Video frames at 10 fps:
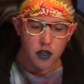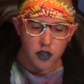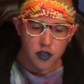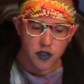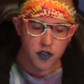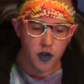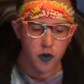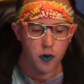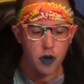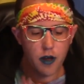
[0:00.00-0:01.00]

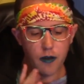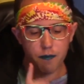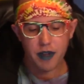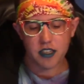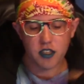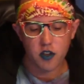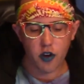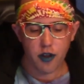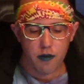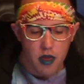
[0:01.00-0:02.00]
So, back to the
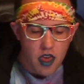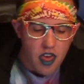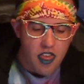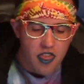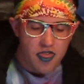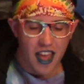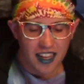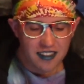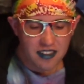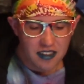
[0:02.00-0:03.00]
story.
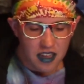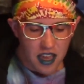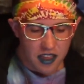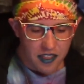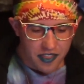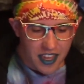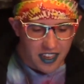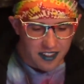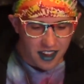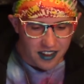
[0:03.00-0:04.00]

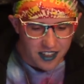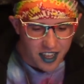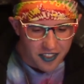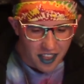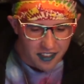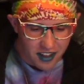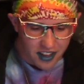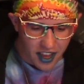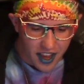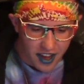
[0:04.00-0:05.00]
Thanks. How do you get that done,
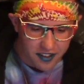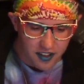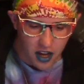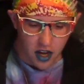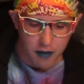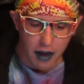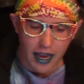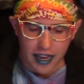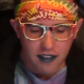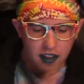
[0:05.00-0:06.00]
I asked. I
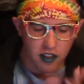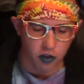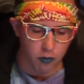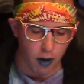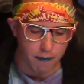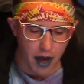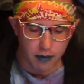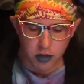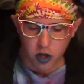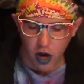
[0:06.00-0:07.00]
hate to interrupt, but
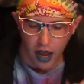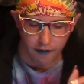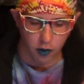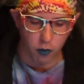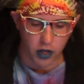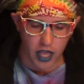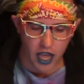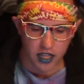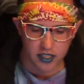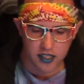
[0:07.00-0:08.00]
I'm sure everyone
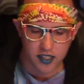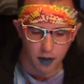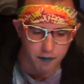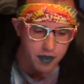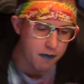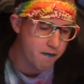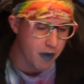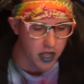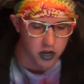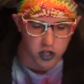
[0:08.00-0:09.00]
has something
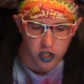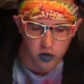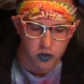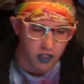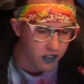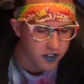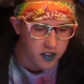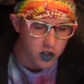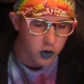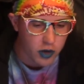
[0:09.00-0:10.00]
better to do than
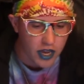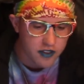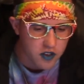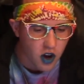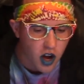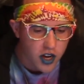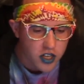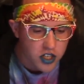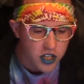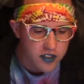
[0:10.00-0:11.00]
listen to you gays talk,
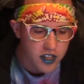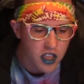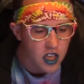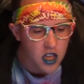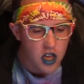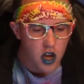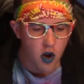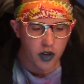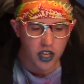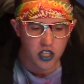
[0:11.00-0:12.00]
Jane said.
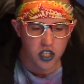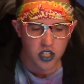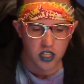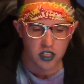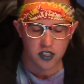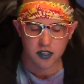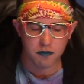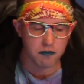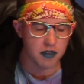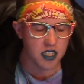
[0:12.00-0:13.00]
Okay, jeez,
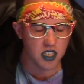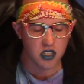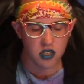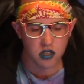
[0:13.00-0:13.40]
bitch.